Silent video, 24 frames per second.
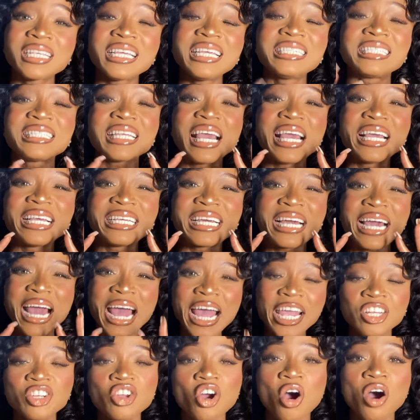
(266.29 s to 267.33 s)
is a
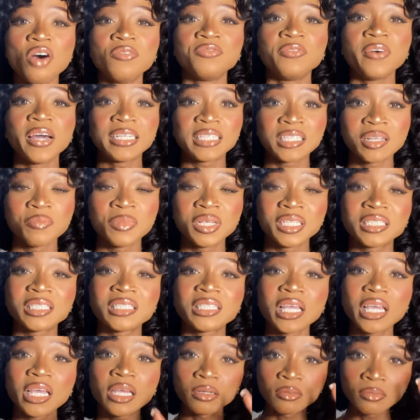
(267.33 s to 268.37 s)
kind of vitamin
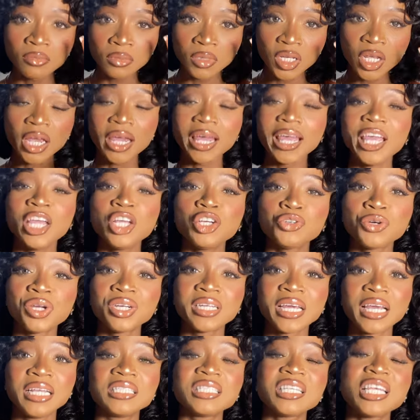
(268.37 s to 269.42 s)
C ingredient.